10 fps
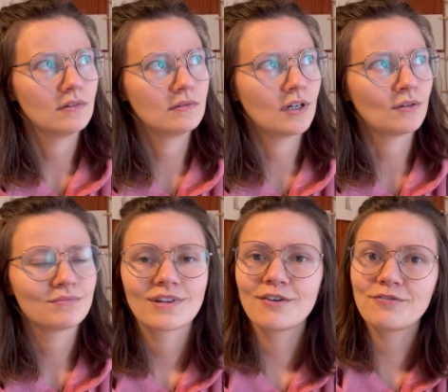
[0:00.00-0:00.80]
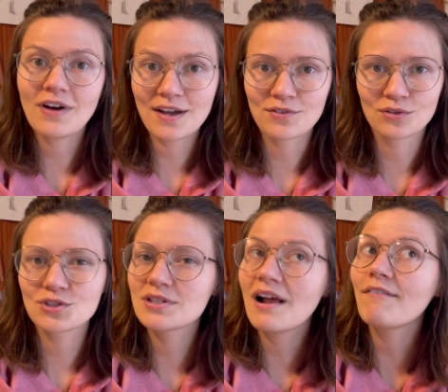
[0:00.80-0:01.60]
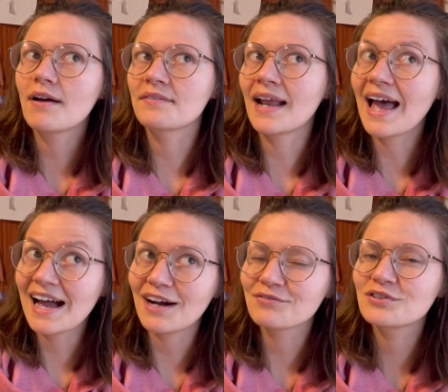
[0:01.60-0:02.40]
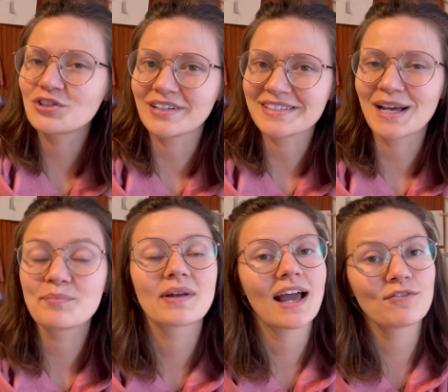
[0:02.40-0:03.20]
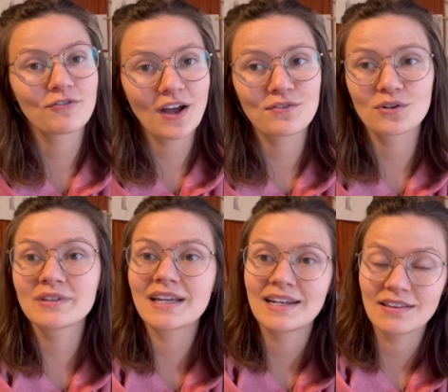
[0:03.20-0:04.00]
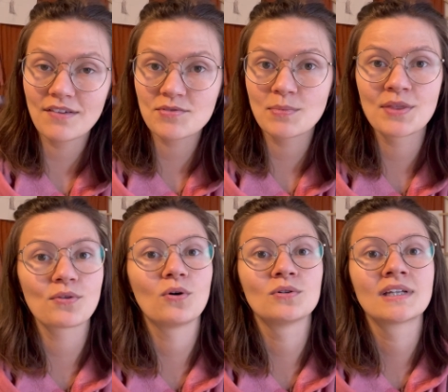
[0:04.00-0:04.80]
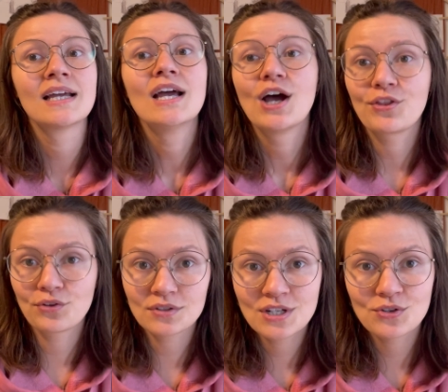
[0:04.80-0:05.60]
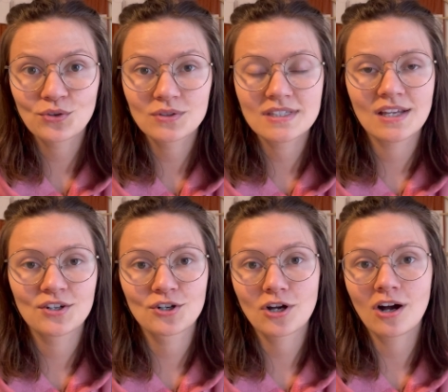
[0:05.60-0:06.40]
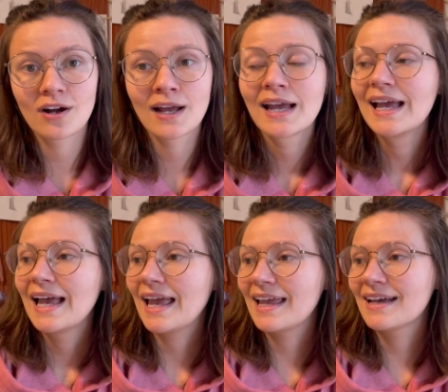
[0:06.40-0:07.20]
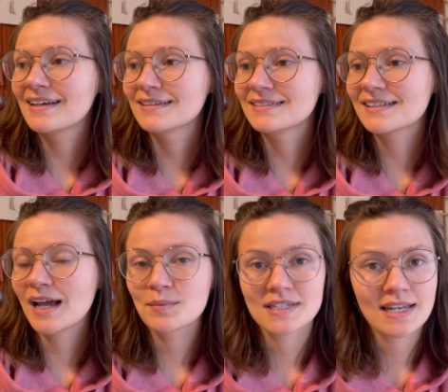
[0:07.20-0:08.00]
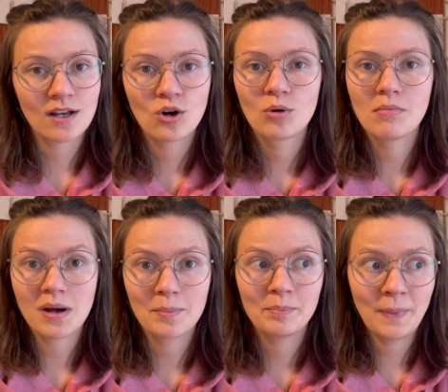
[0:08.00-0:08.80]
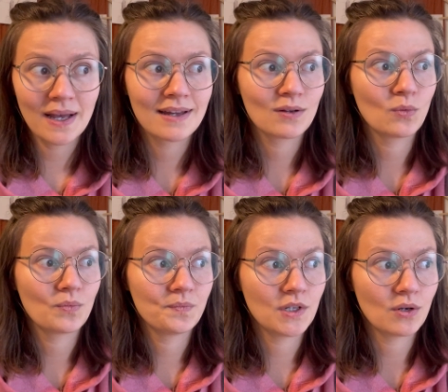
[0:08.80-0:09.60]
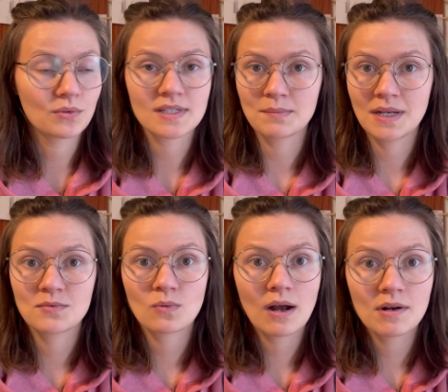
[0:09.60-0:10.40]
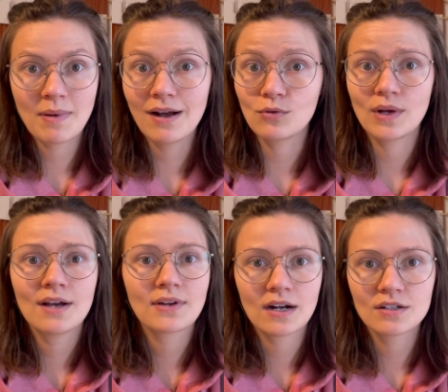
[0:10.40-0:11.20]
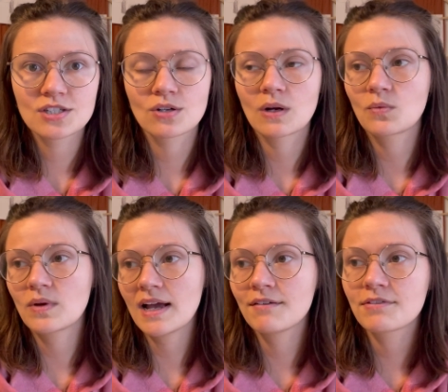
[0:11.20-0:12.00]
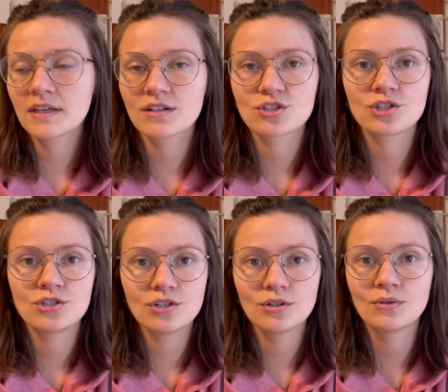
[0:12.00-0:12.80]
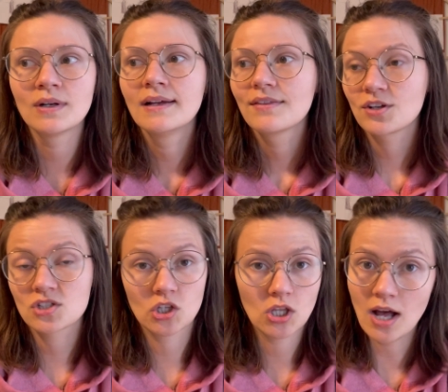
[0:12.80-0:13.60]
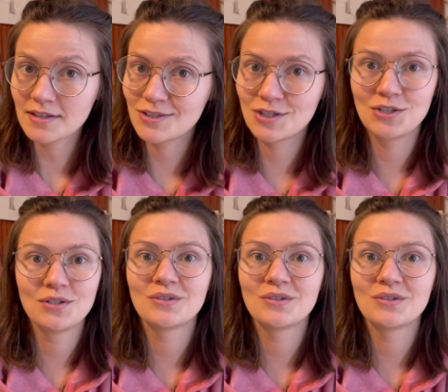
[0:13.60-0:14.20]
no, a 5-year-old. She's not 5.5 just yet, but I have a 5-year-old, an 11-month-old, a 13-year-old senior dog, and I'm a stay-at-home mom. But sometimes we're out and about. We have errands to run. We have things to do. There's lots to do